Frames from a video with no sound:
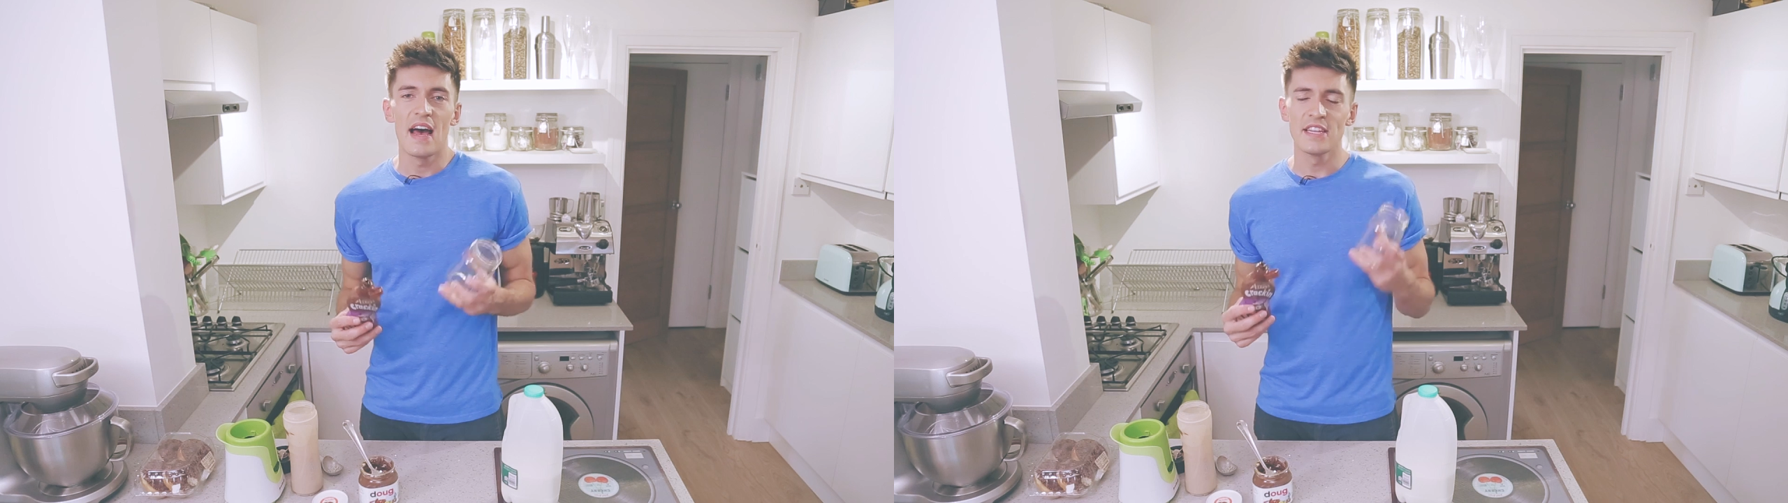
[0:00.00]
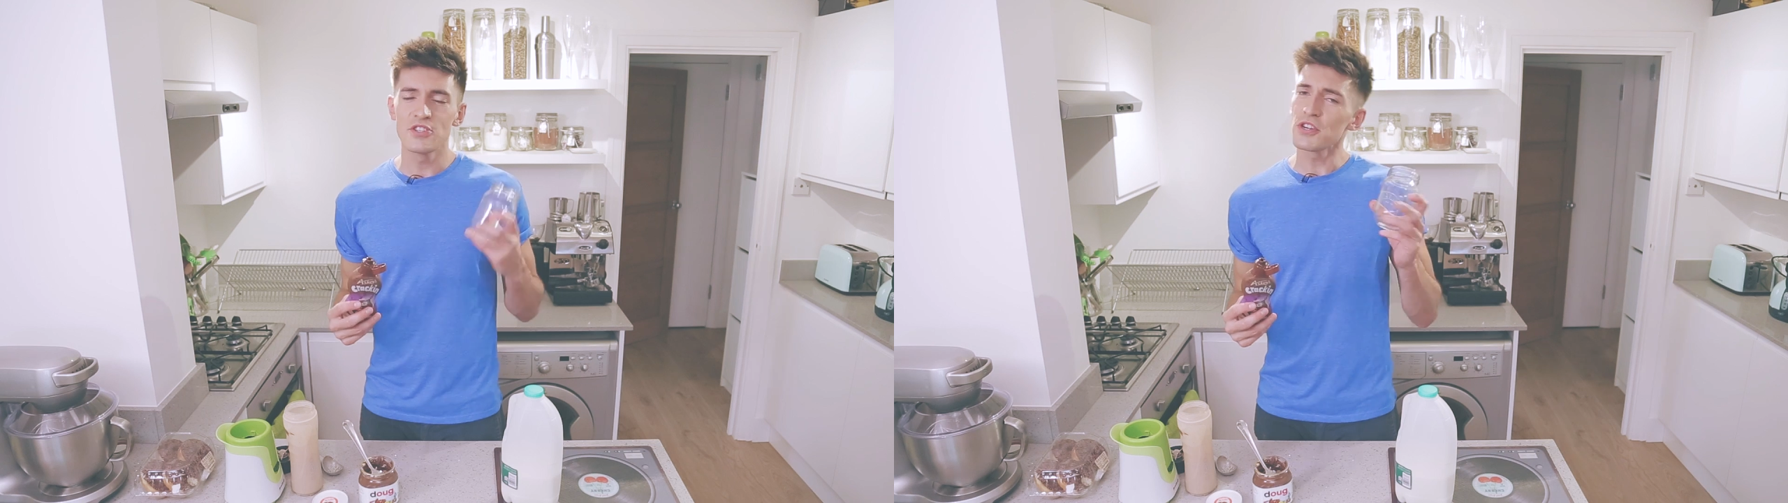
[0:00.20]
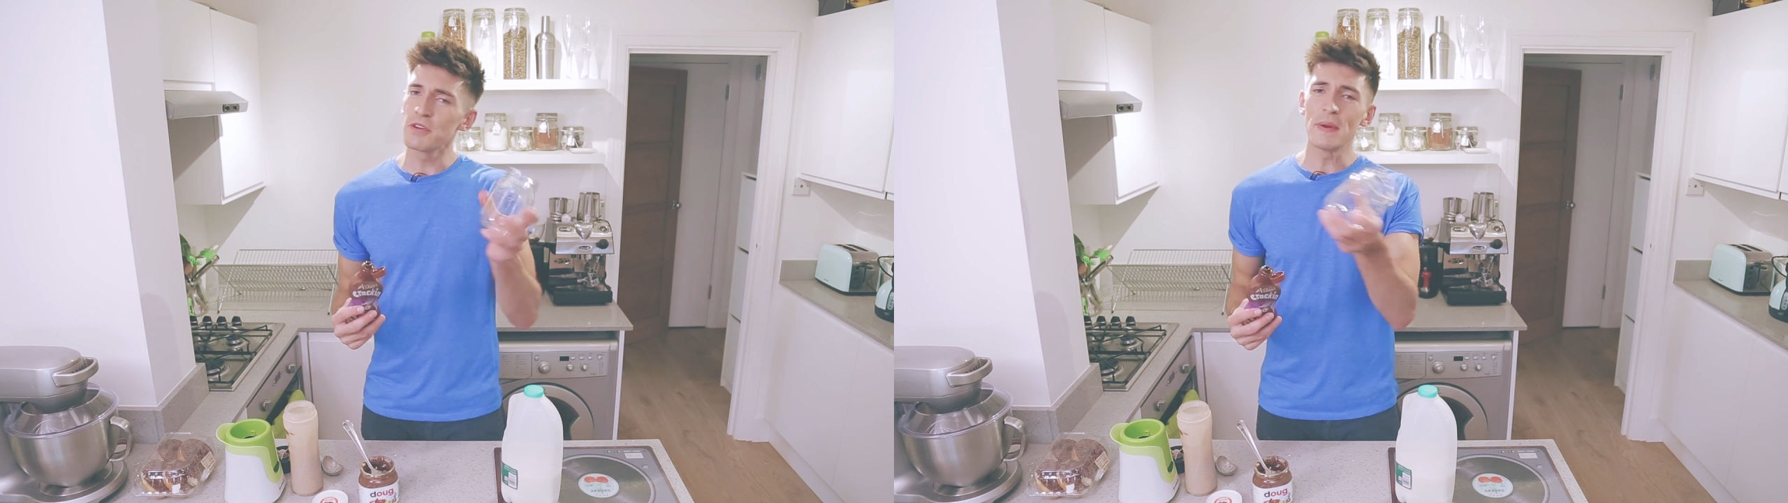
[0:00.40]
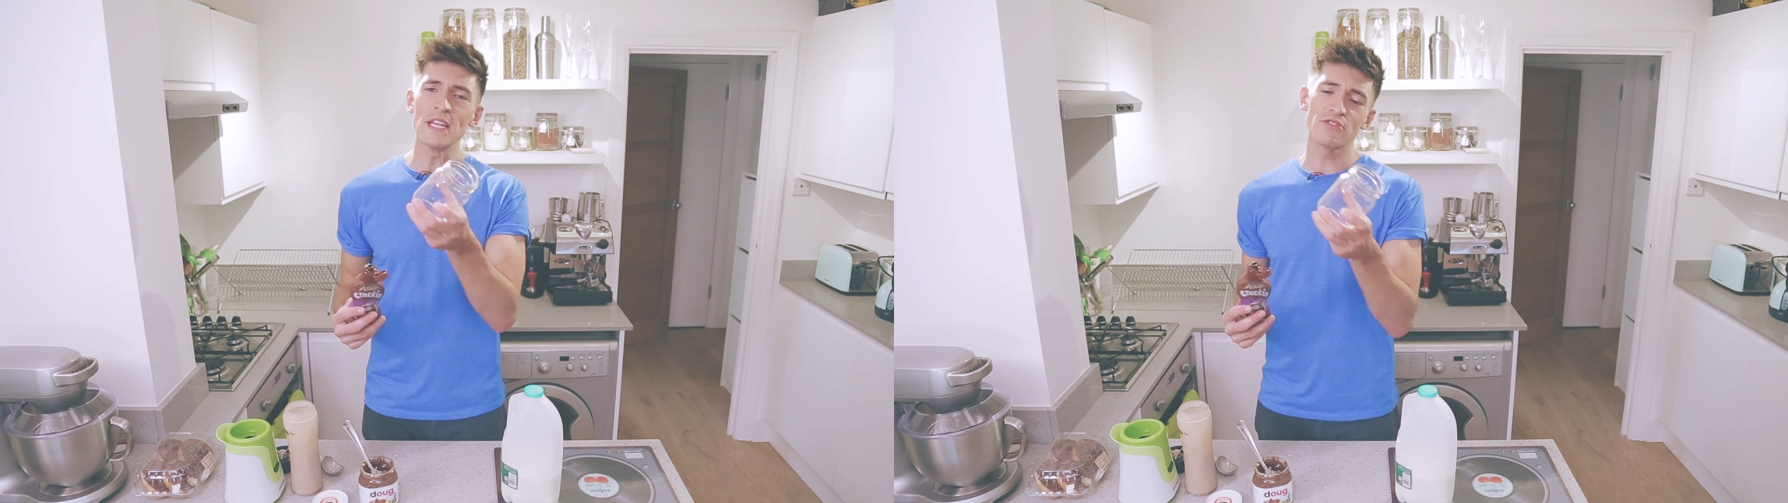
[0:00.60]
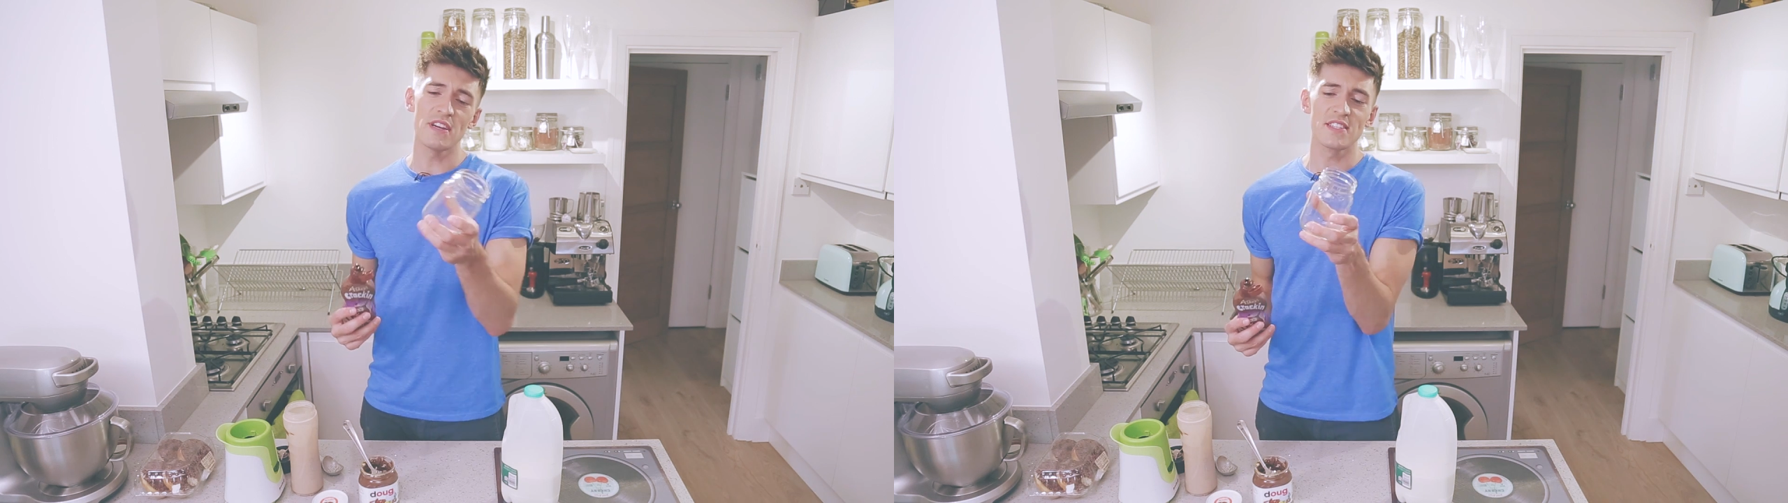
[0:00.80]
And in true
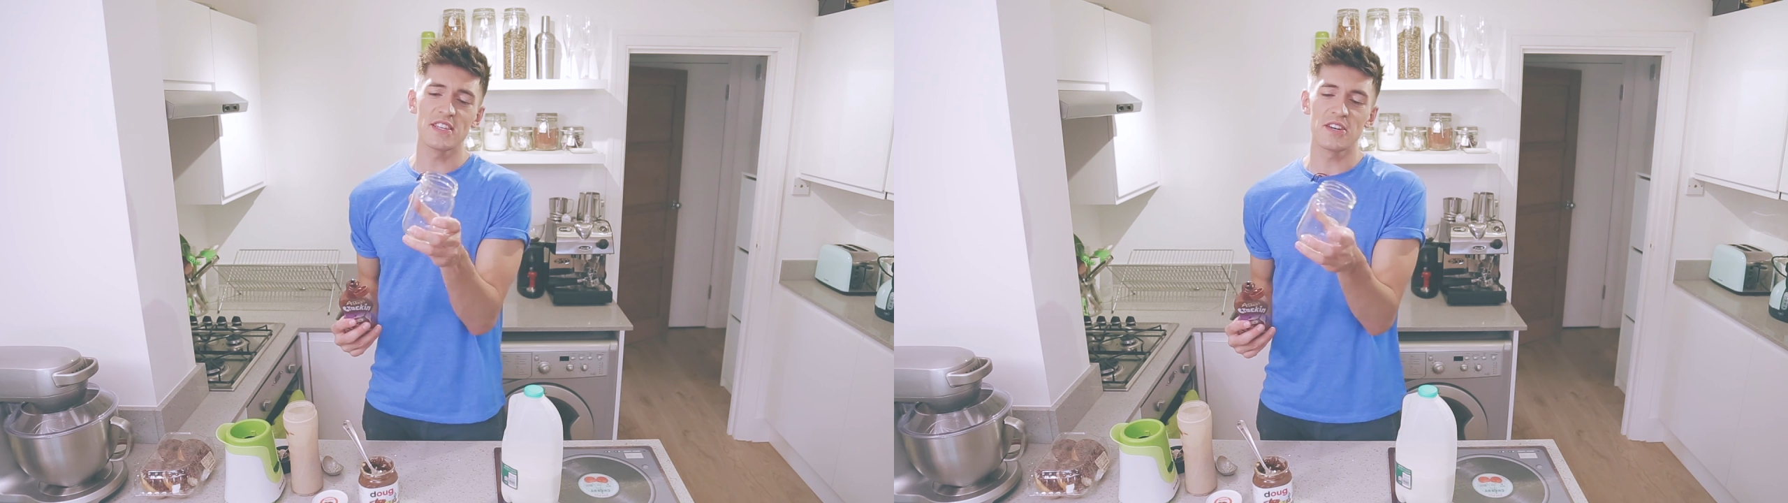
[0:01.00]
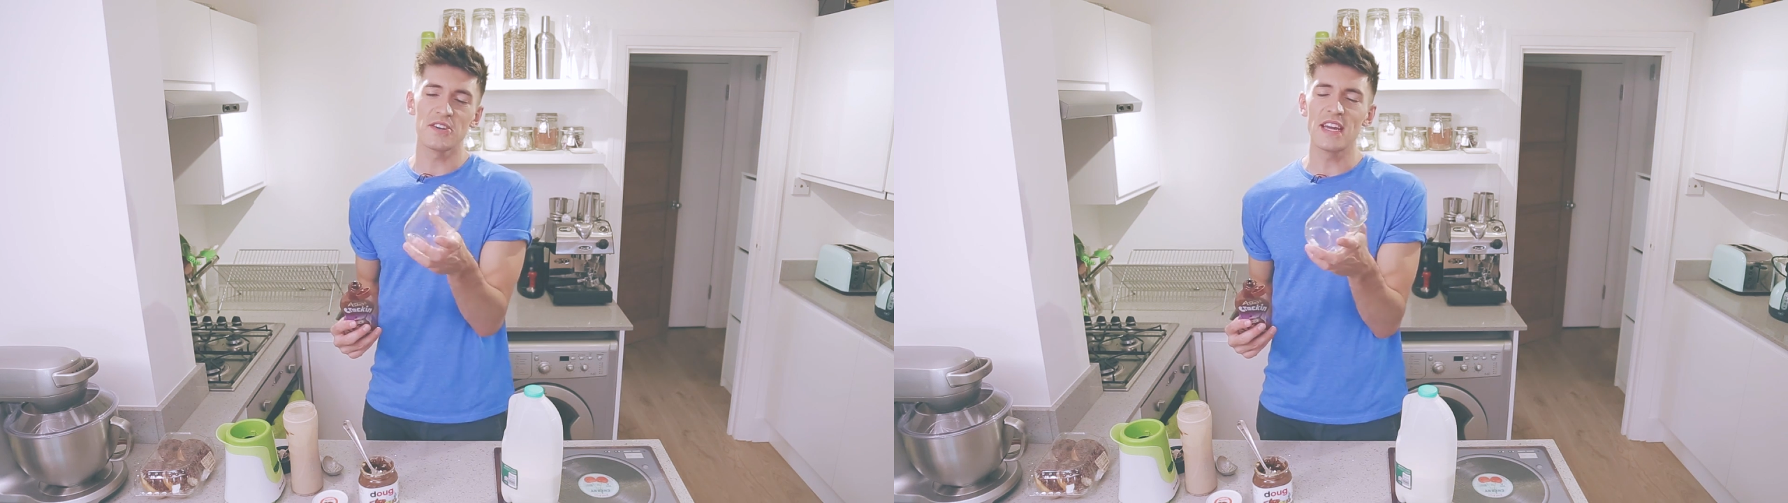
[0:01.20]
Pinterest style,